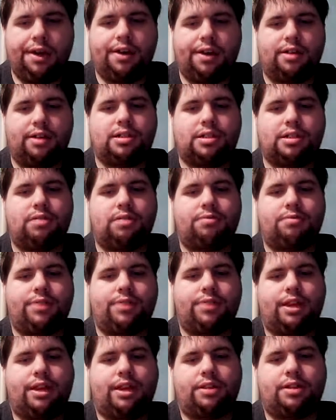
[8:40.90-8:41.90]
Also, in
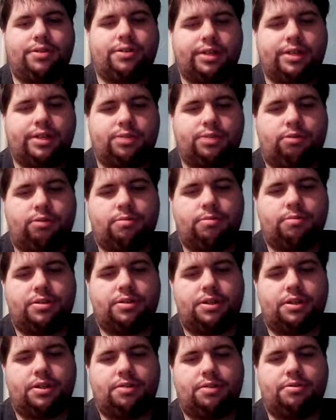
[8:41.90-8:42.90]
related
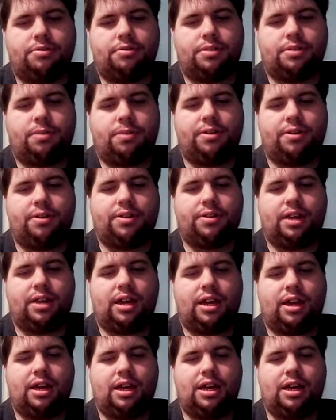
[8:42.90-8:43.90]
Transformers news,
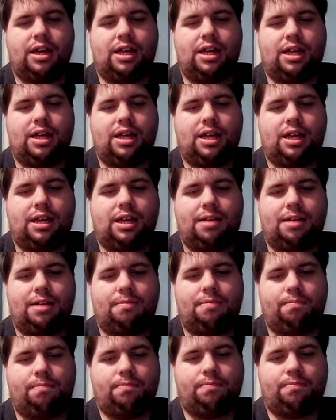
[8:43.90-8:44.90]
apparently,
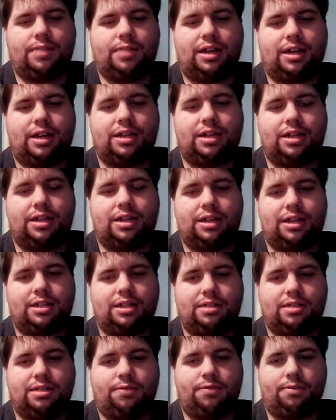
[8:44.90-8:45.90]
I can link
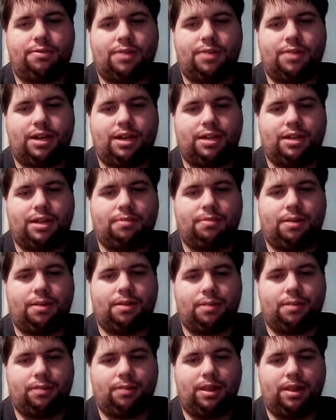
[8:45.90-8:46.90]
this if you want, I
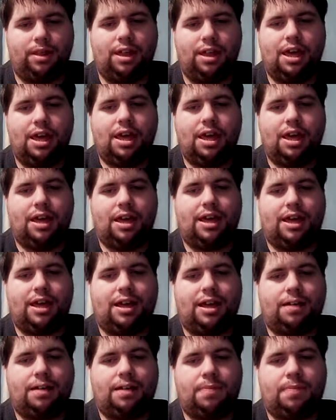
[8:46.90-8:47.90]
probably will.
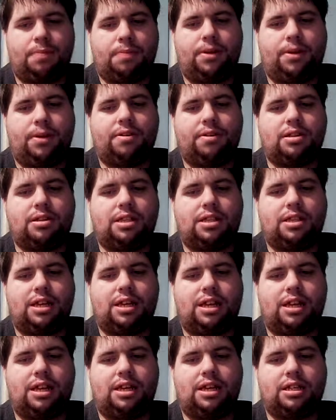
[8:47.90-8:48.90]

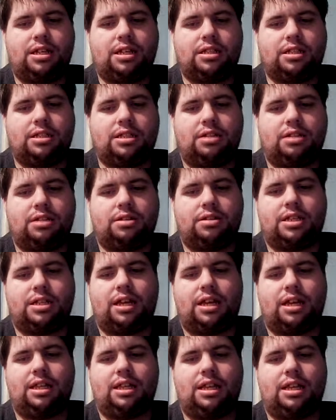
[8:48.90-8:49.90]
Apparently, they're
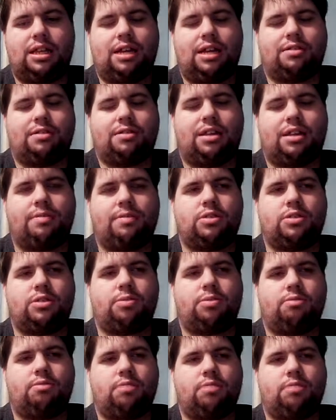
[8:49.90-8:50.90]
saying that now Steven
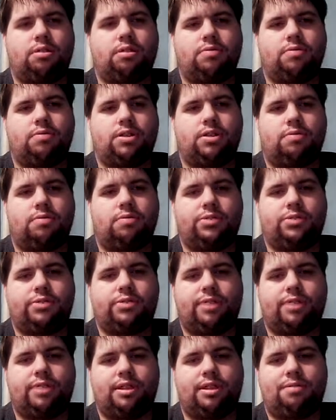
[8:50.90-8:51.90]
Spielberg was almost
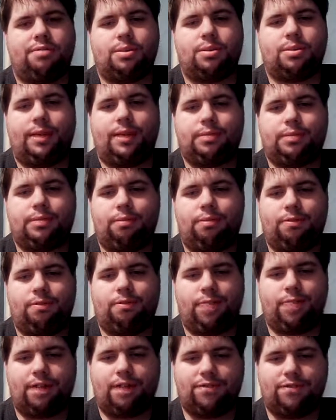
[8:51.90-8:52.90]
directly responsible for
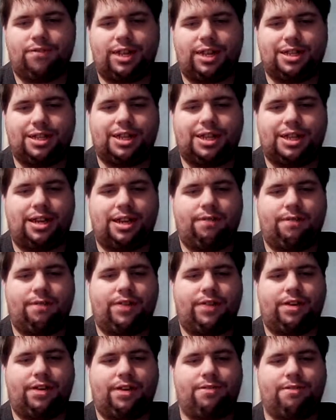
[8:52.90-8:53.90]
Megan Fox getting
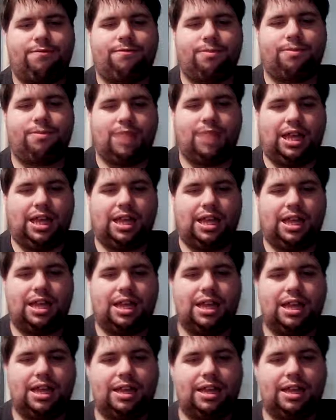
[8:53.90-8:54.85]
fired from the